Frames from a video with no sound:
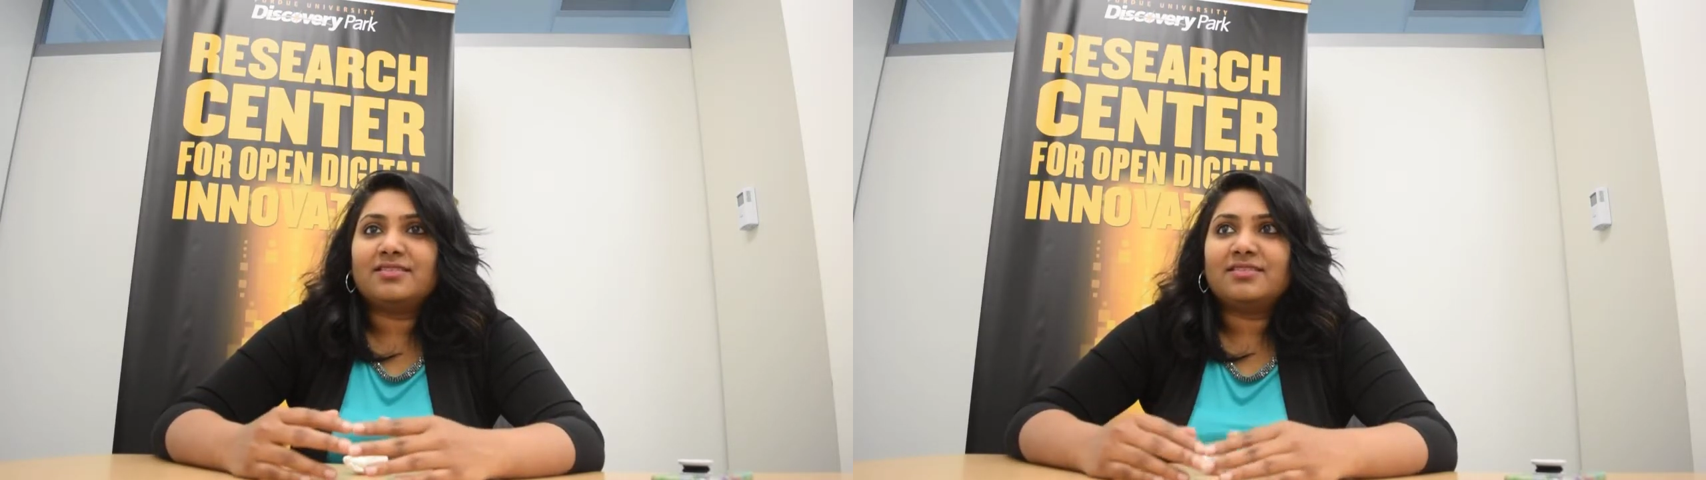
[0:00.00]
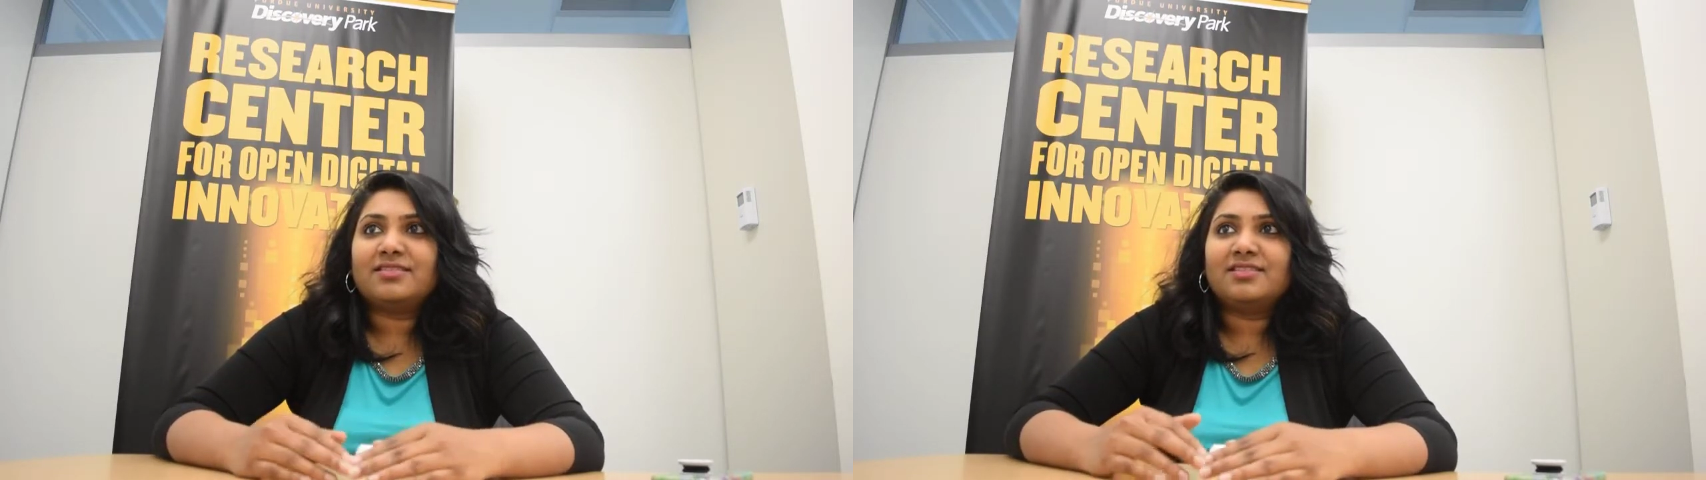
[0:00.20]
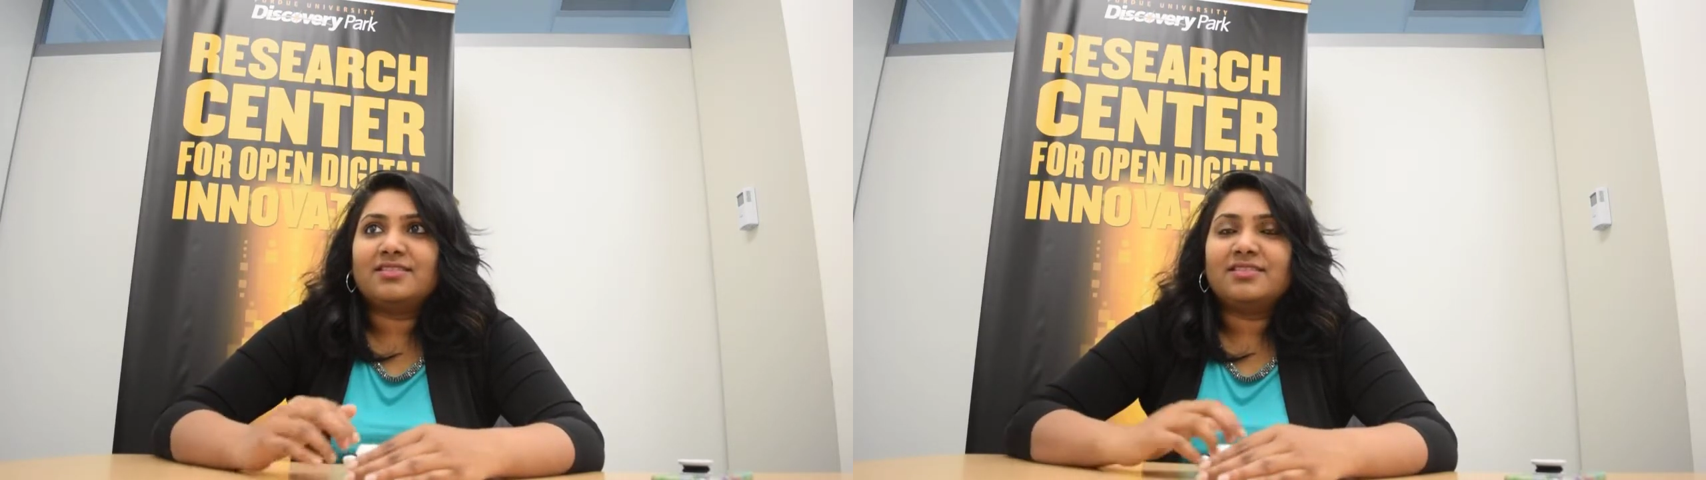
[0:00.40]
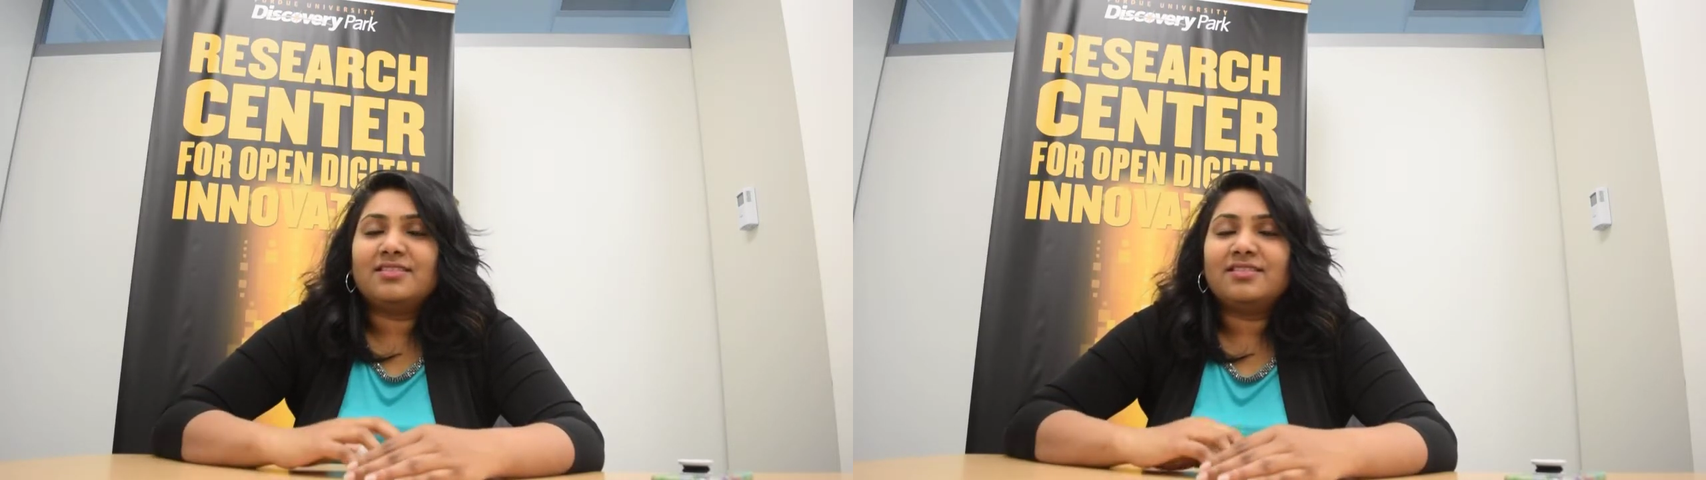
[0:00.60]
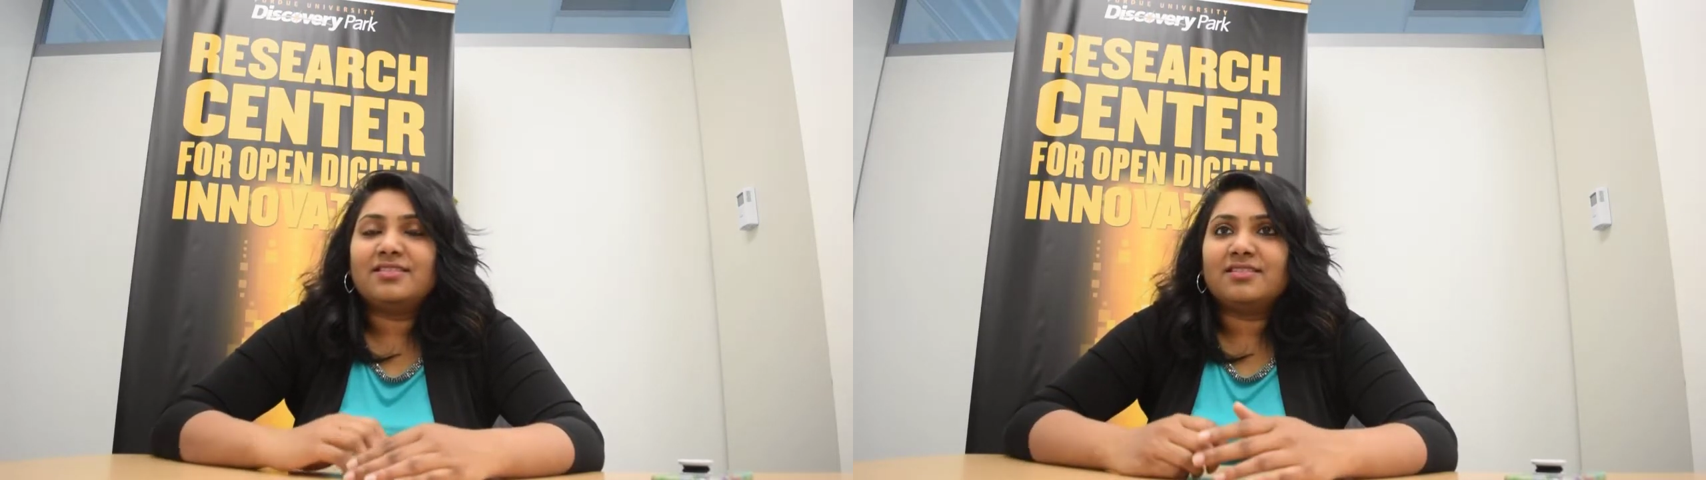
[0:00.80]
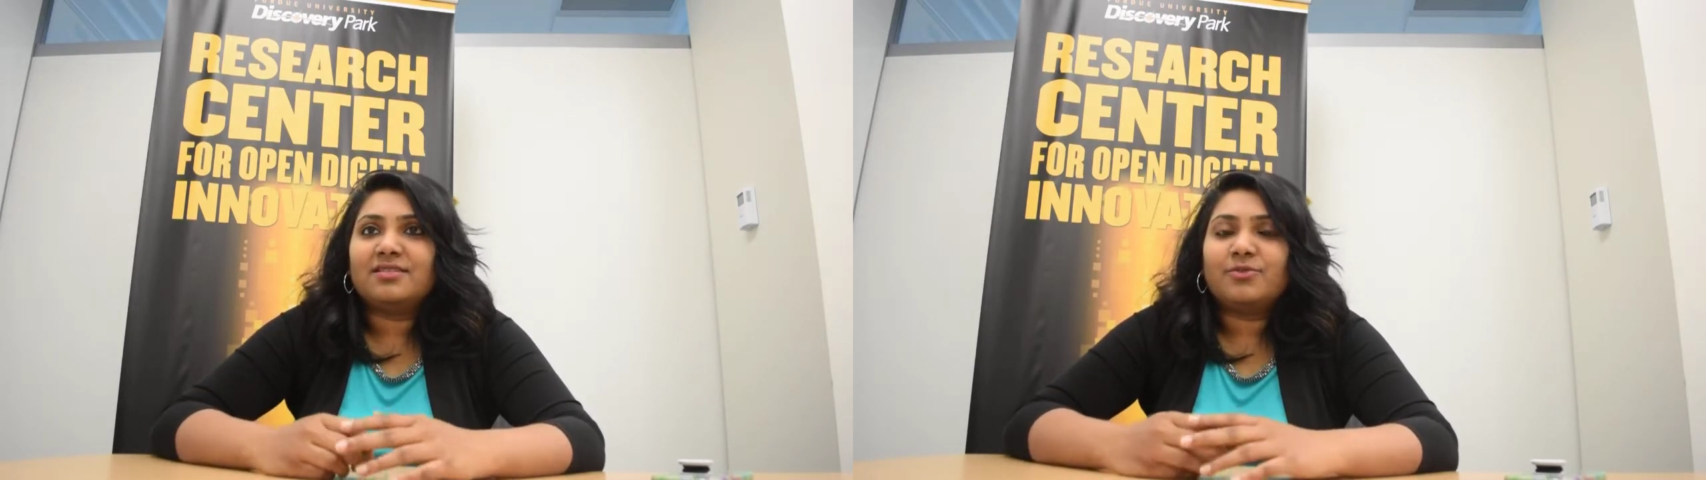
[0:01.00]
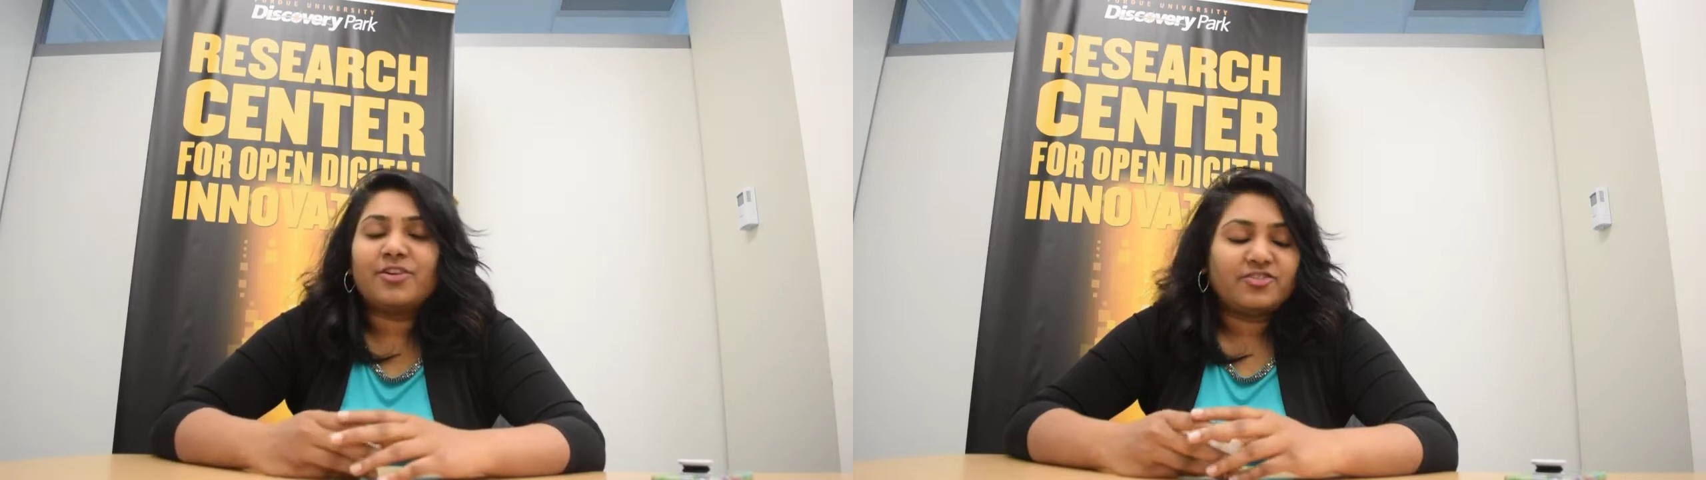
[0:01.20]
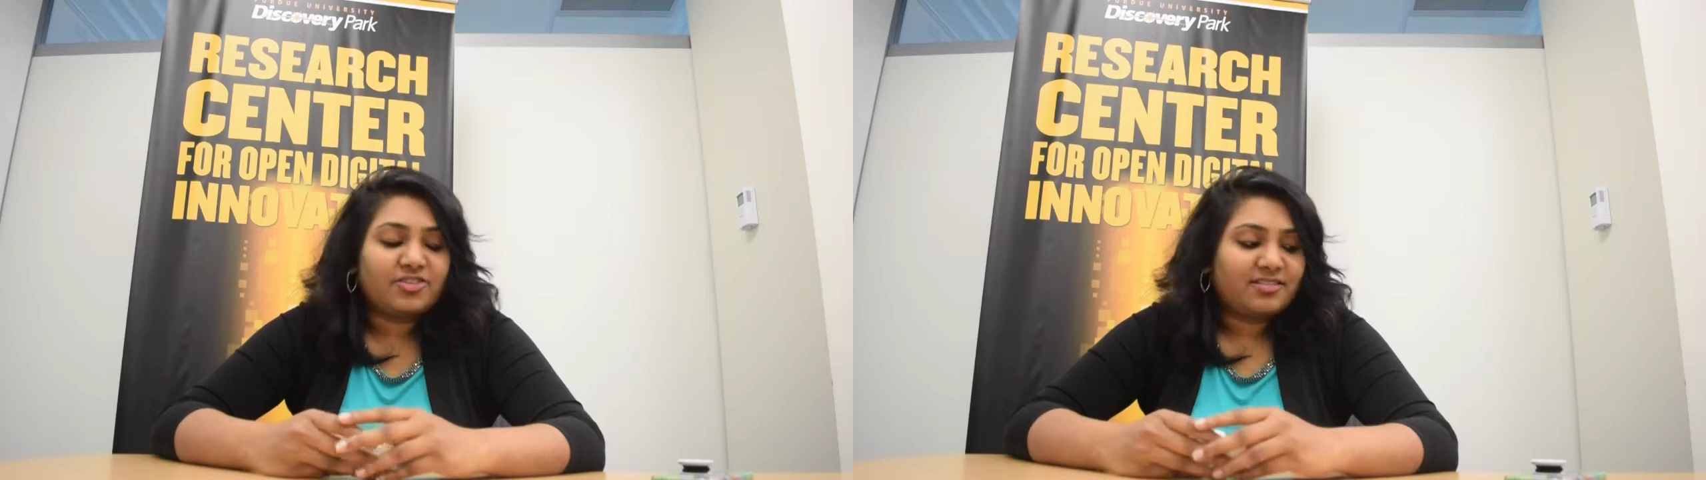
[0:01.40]
the
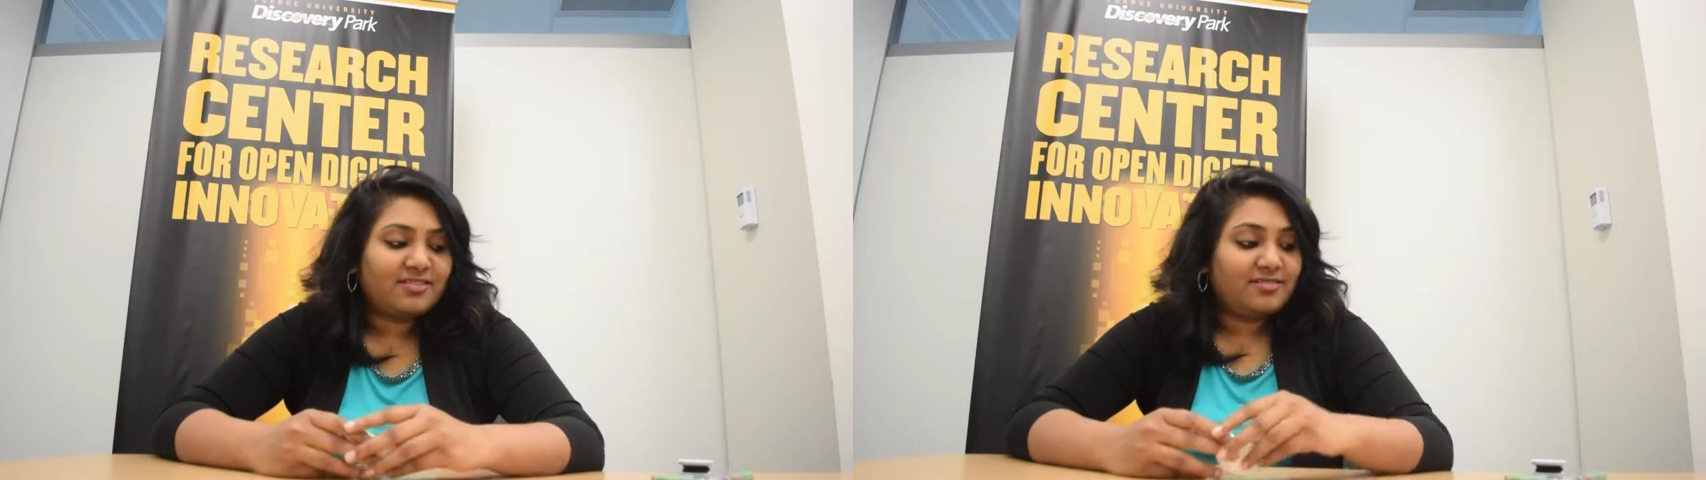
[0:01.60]
project.